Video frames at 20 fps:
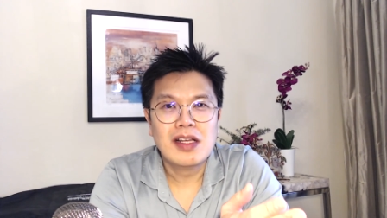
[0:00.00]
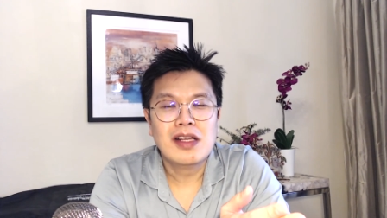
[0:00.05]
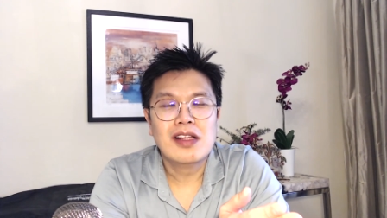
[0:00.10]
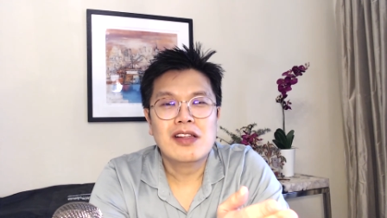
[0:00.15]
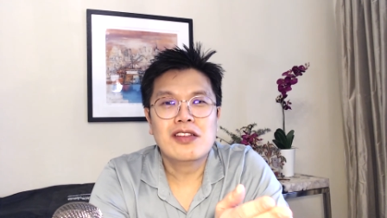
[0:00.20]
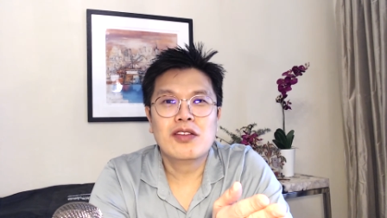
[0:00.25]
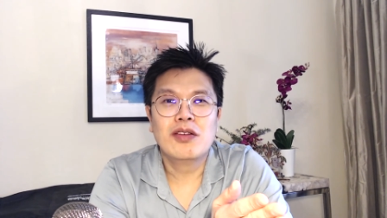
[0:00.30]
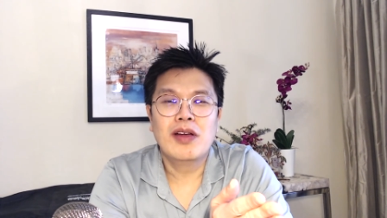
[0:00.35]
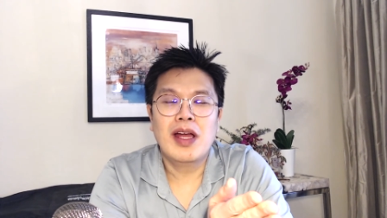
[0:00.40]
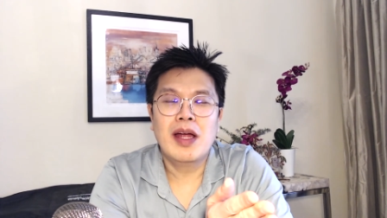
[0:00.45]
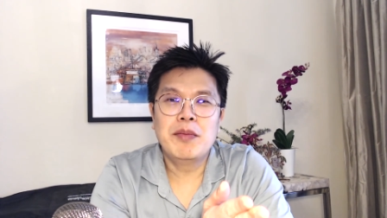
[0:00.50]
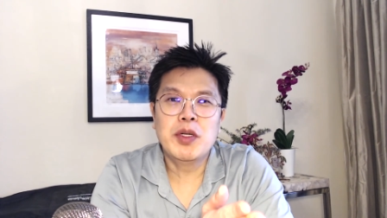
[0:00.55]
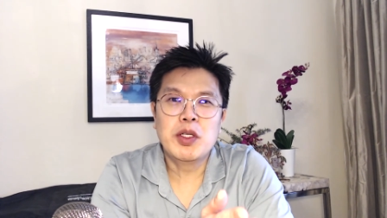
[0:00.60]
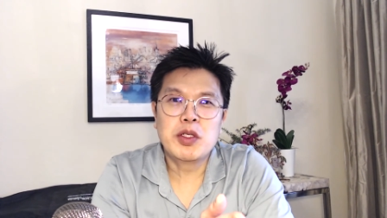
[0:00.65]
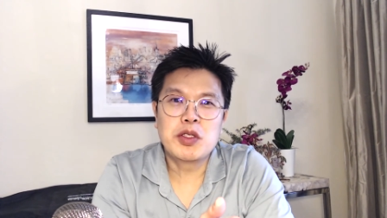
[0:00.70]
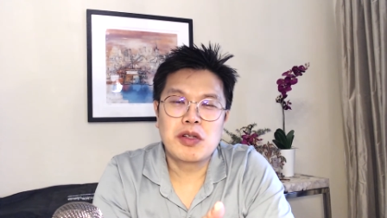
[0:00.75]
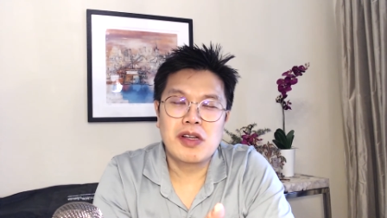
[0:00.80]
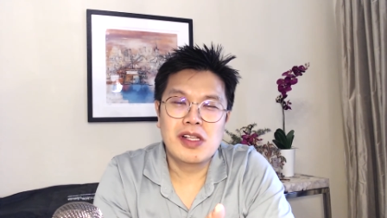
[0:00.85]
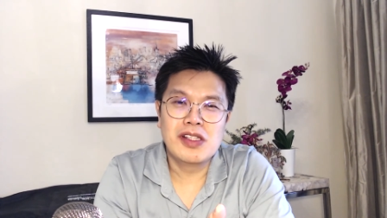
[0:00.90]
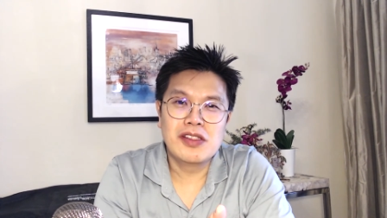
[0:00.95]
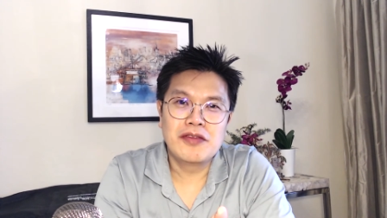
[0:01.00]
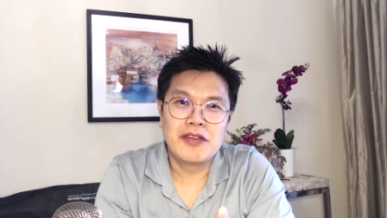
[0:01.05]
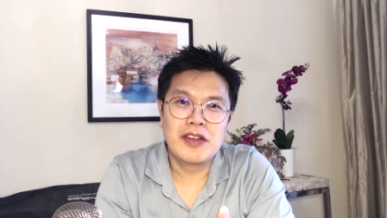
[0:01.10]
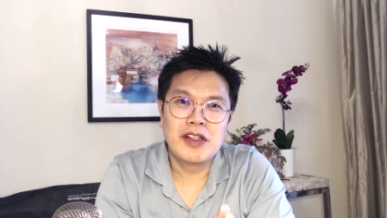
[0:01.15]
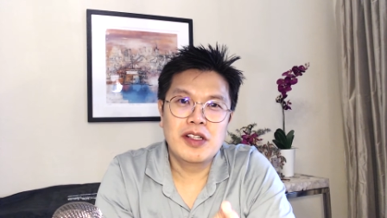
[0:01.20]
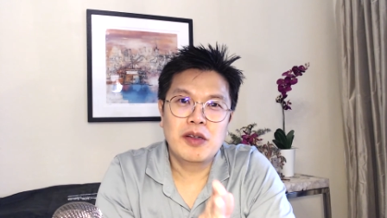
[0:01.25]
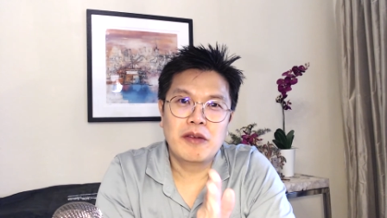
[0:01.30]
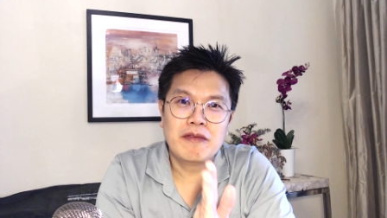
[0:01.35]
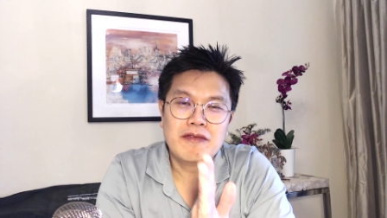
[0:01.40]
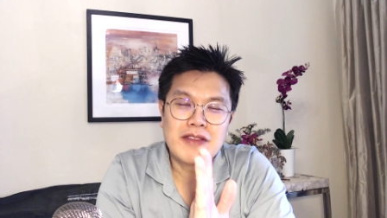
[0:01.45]
so embryo transfer
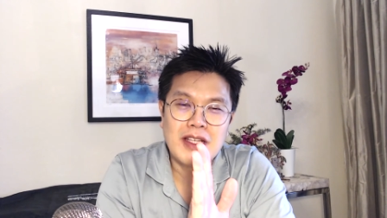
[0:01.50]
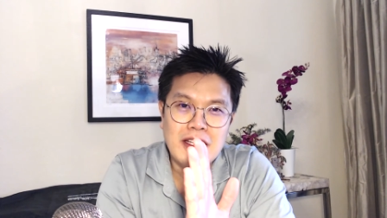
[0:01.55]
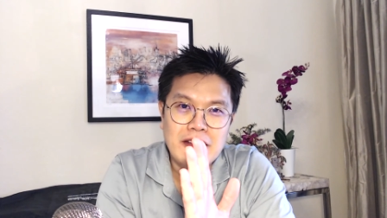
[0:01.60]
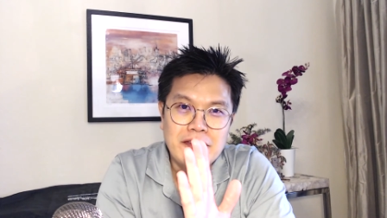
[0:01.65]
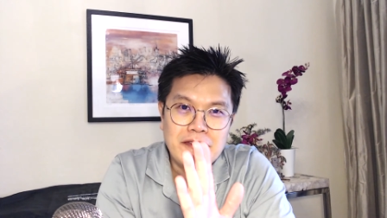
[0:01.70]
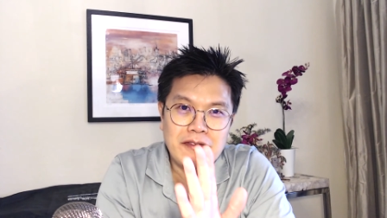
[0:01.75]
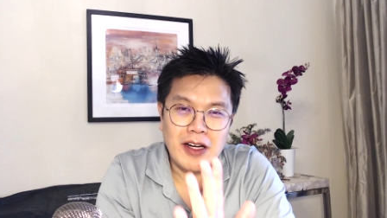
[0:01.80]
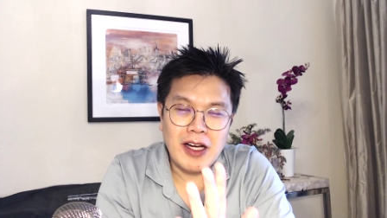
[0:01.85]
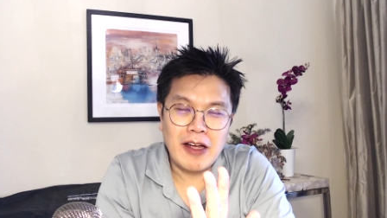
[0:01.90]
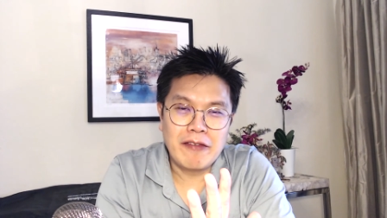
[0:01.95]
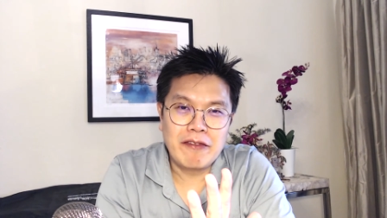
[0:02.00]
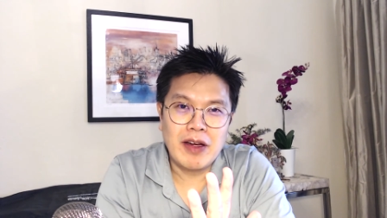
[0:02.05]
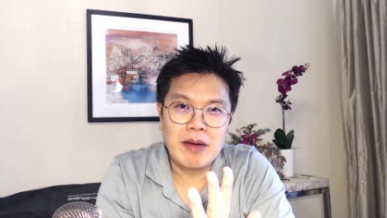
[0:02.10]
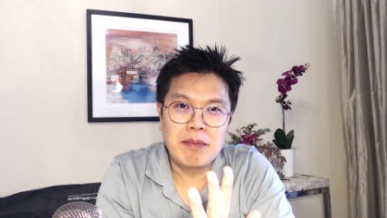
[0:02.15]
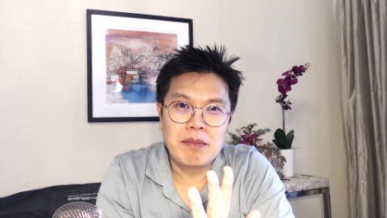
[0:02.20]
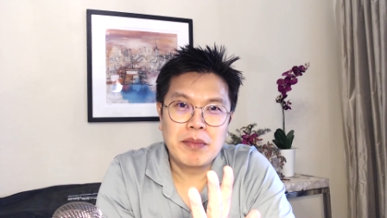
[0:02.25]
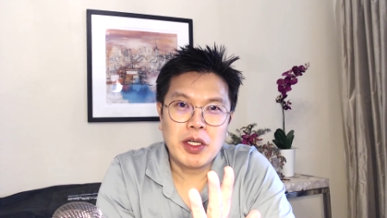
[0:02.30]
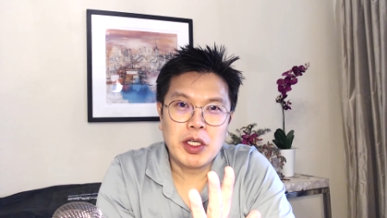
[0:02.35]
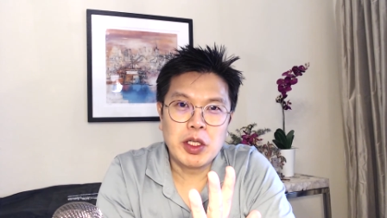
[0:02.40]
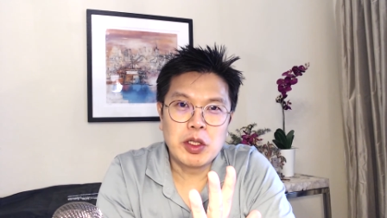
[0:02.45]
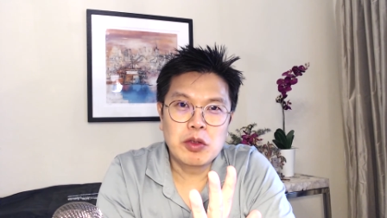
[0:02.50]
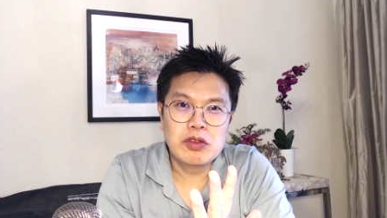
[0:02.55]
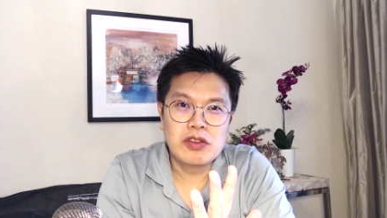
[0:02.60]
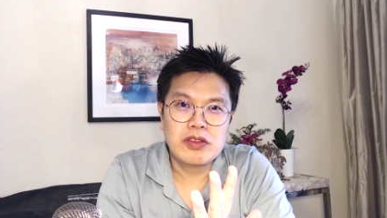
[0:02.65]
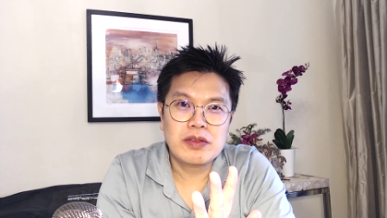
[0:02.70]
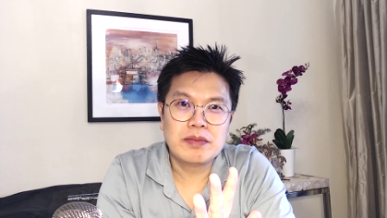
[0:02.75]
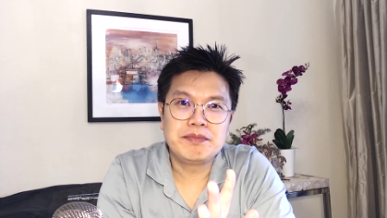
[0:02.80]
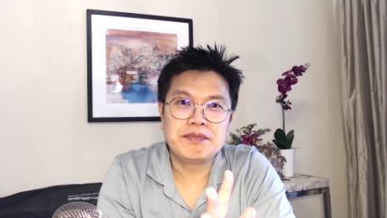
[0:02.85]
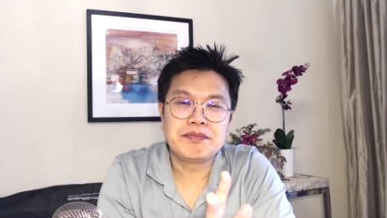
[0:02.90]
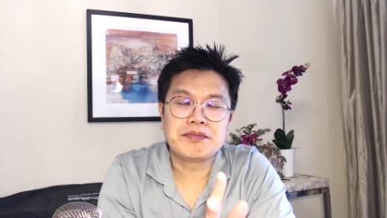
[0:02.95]
of day 5
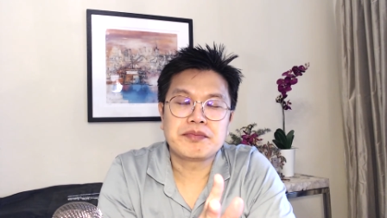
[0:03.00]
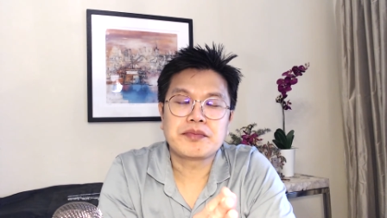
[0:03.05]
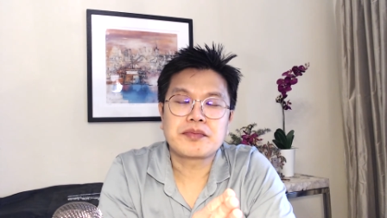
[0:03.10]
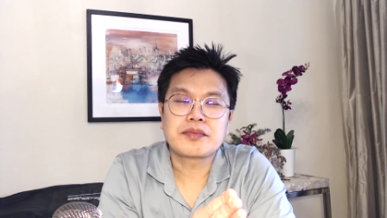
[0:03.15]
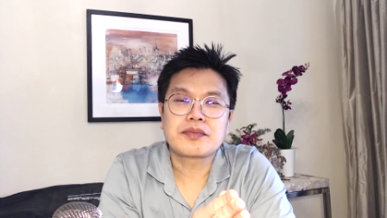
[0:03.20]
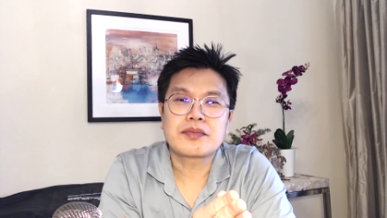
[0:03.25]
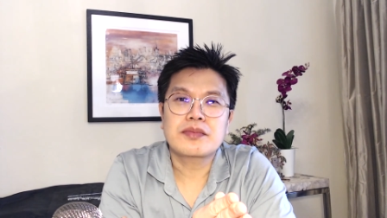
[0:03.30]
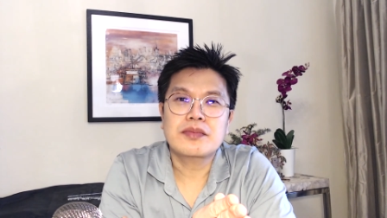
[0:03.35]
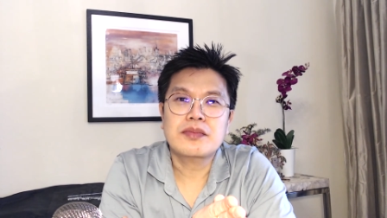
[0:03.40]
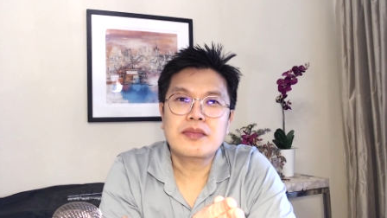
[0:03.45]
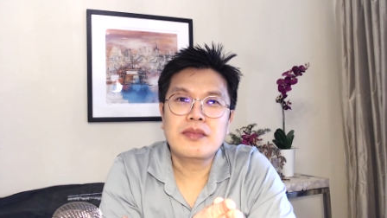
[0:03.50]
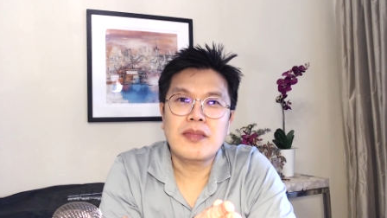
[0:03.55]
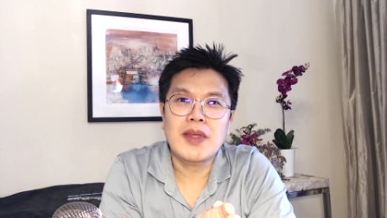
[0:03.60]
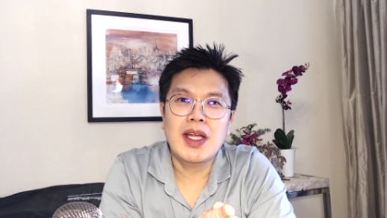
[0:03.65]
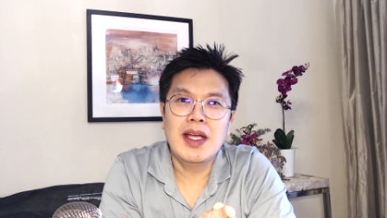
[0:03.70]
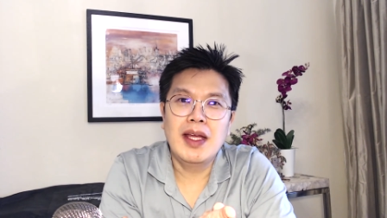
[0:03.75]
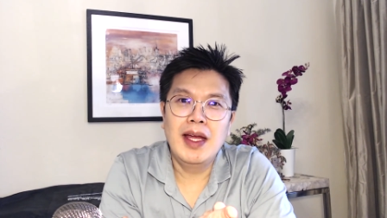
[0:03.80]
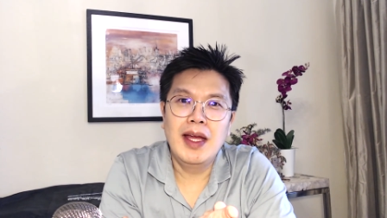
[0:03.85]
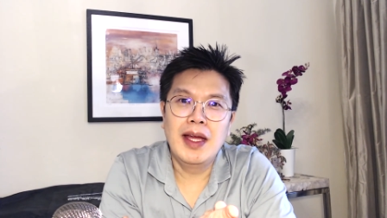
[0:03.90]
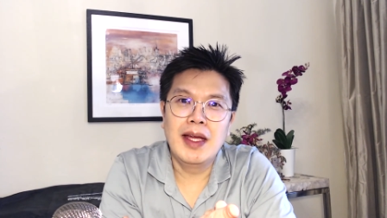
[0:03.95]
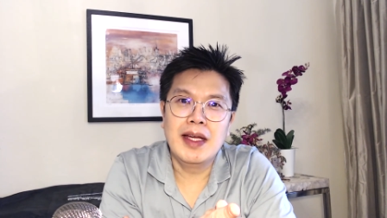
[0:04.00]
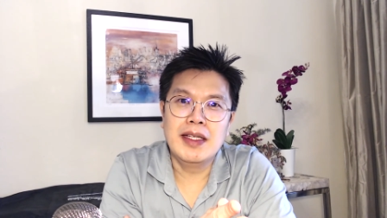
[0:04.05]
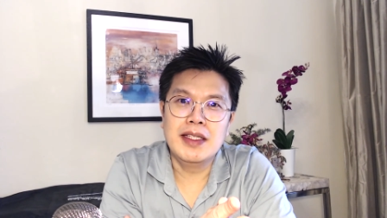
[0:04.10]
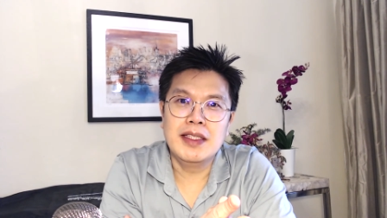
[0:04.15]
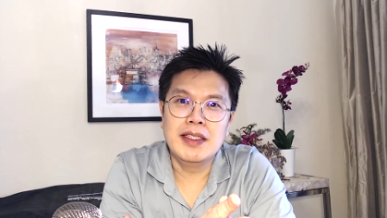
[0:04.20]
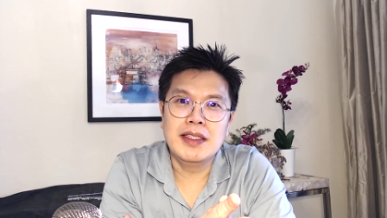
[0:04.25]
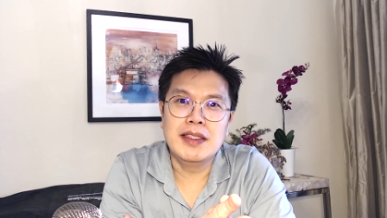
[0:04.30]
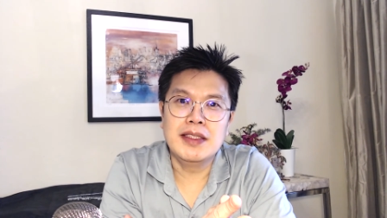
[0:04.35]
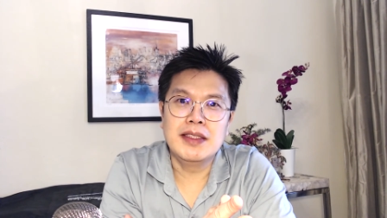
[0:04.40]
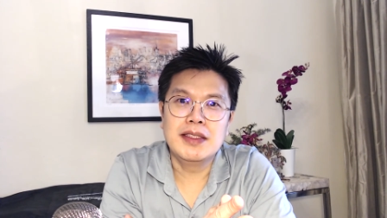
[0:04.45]
embryos
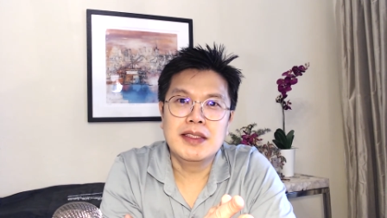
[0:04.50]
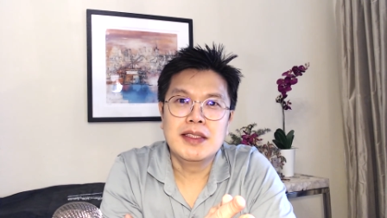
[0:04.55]
a